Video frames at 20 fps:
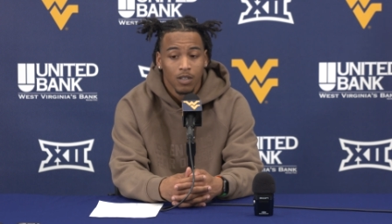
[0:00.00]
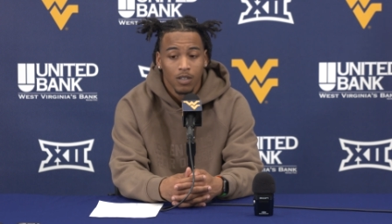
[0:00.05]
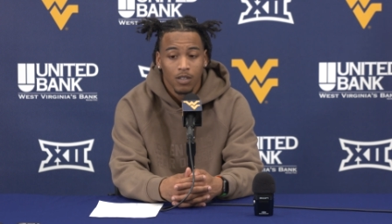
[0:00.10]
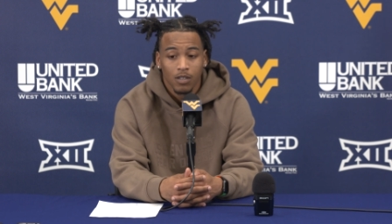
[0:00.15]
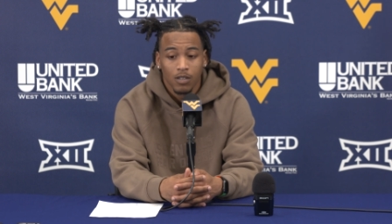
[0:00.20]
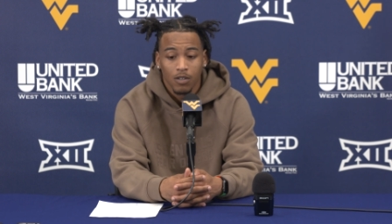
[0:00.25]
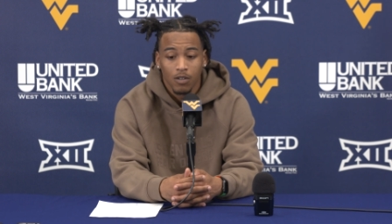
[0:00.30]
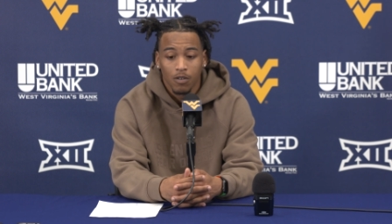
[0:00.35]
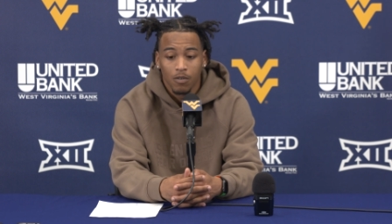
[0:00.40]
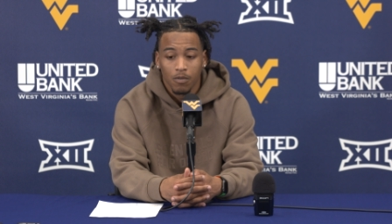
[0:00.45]

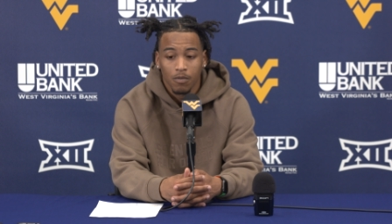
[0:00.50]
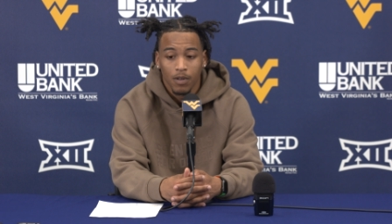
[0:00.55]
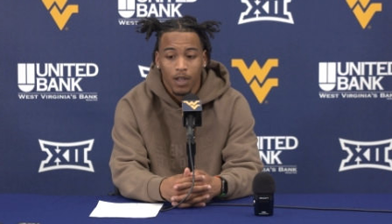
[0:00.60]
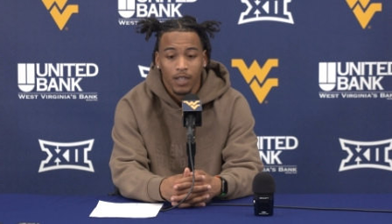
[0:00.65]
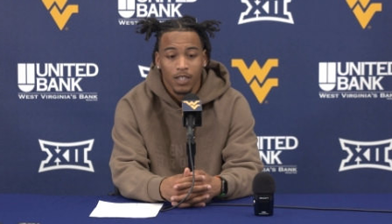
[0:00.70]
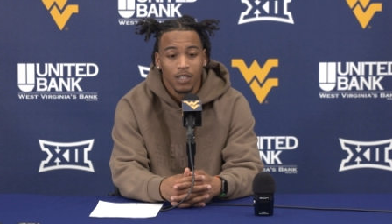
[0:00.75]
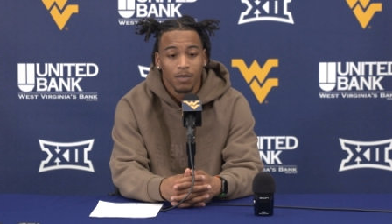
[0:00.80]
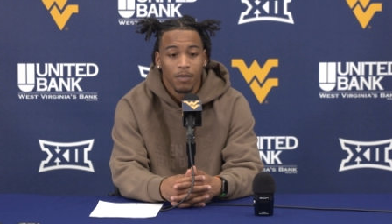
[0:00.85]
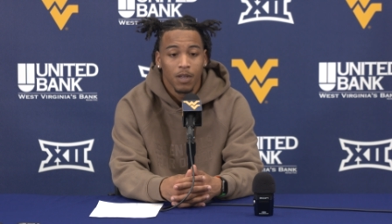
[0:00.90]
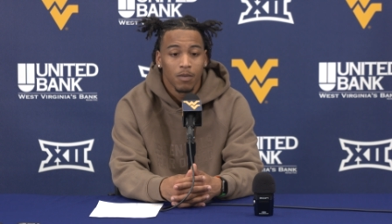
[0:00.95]
So they
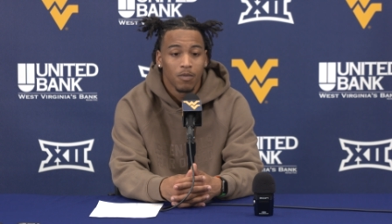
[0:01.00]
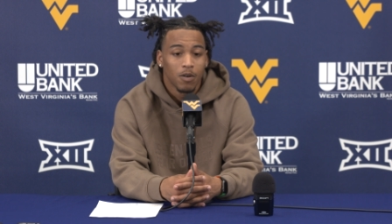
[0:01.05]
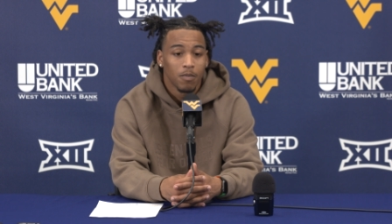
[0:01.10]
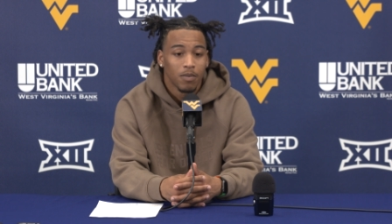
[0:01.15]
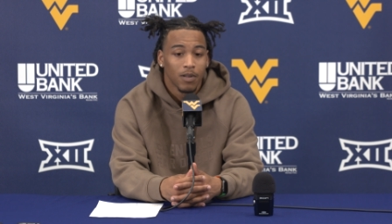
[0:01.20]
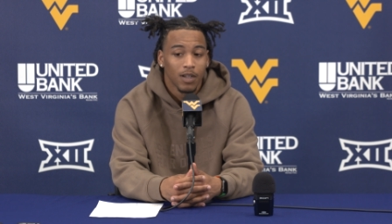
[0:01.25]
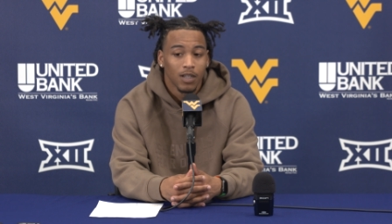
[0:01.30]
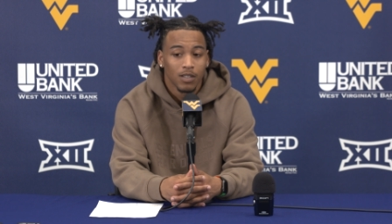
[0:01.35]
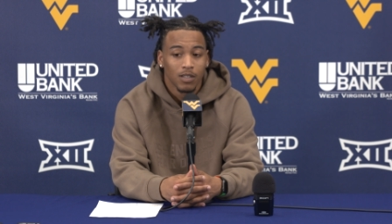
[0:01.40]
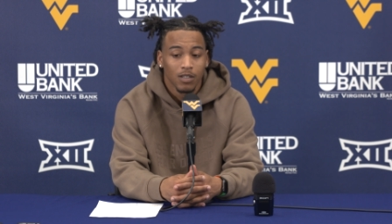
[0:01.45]
just made more
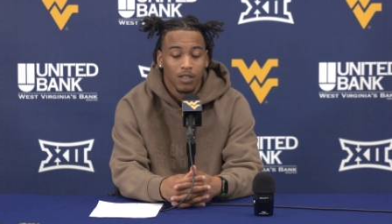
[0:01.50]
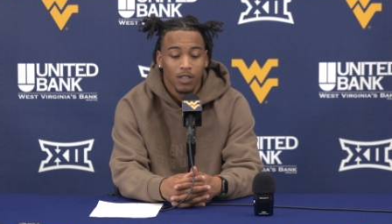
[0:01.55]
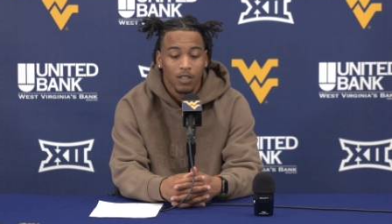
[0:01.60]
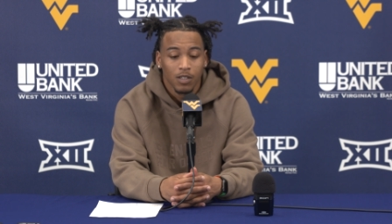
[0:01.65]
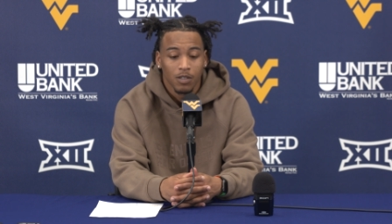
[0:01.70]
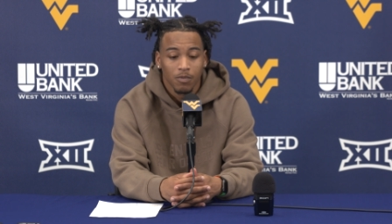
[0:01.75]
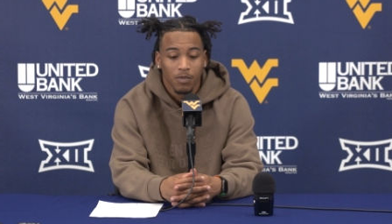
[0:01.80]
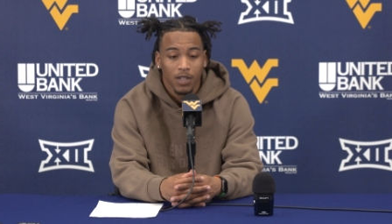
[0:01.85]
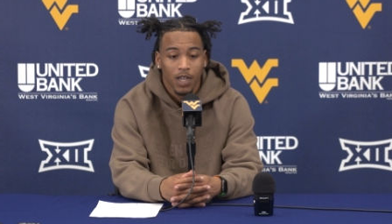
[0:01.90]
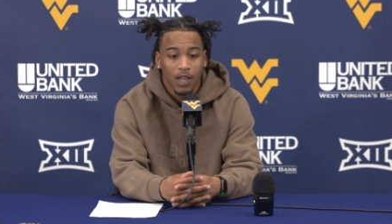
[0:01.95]
plays than
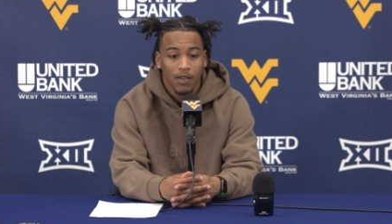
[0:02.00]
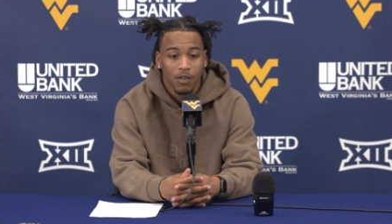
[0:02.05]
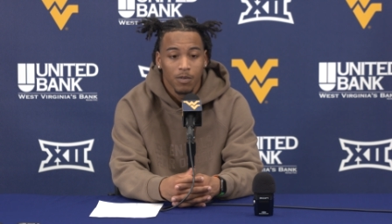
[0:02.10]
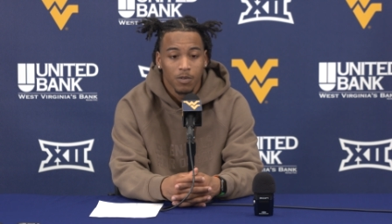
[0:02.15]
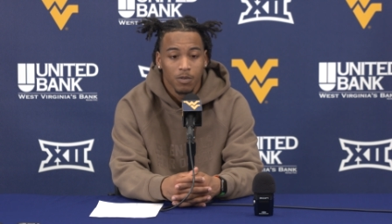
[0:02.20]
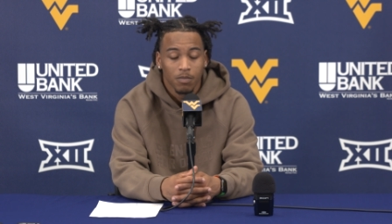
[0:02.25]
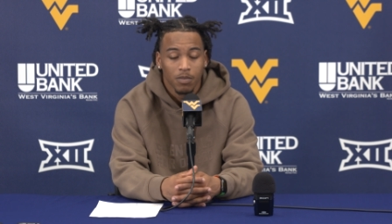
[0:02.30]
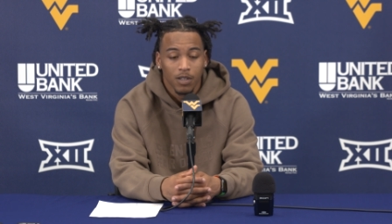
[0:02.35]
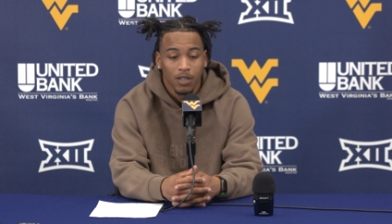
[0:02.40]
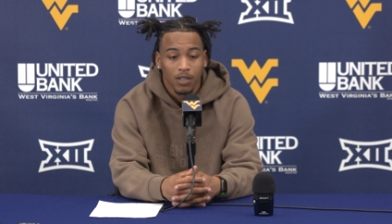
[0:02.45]
us, and we gave up
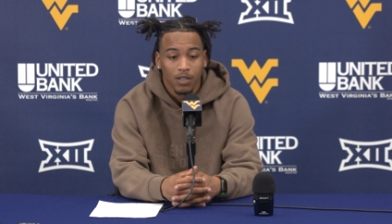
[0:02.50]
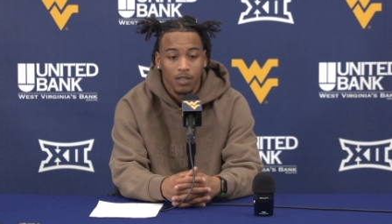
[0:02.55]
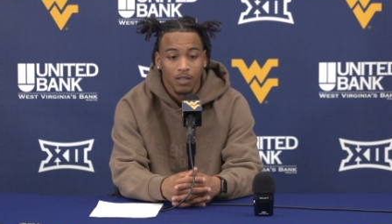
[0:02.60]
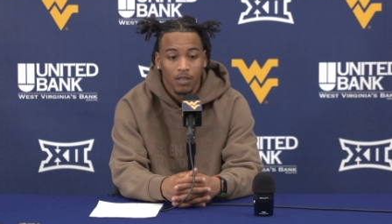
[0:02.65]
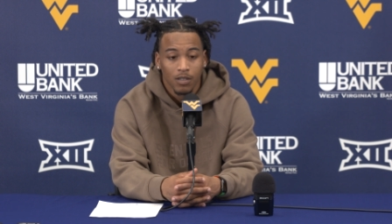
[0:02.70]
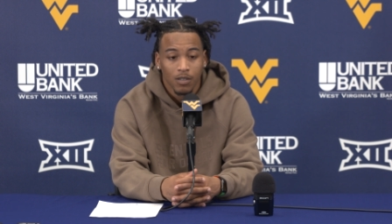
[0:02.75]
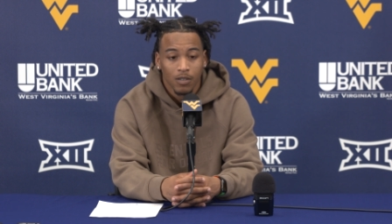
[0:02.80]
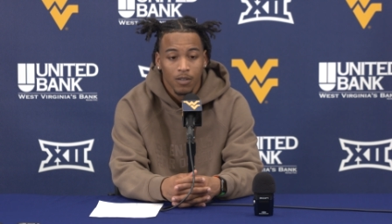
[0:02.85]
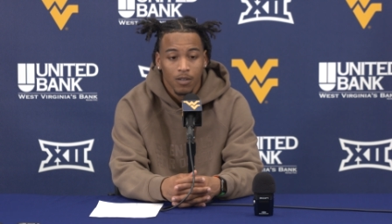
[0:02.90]
some plays.